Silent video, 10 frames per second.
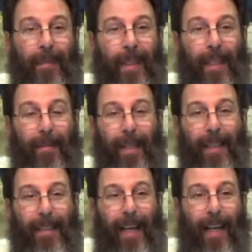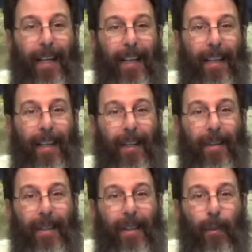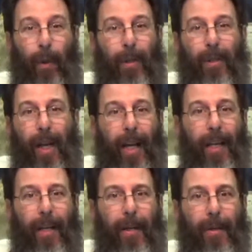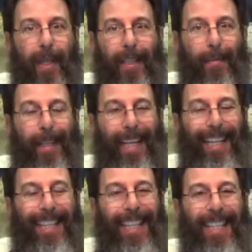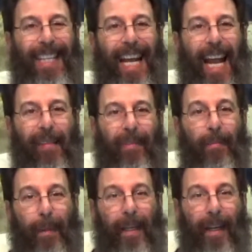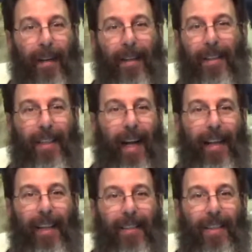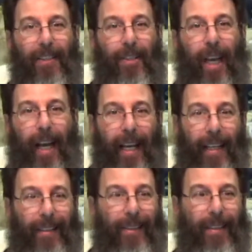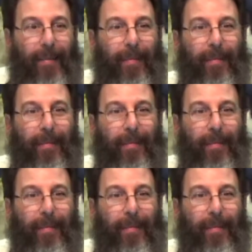And if they say, you know, well, it's not in the New Testament, it doesn't have to be there because God doesn't change.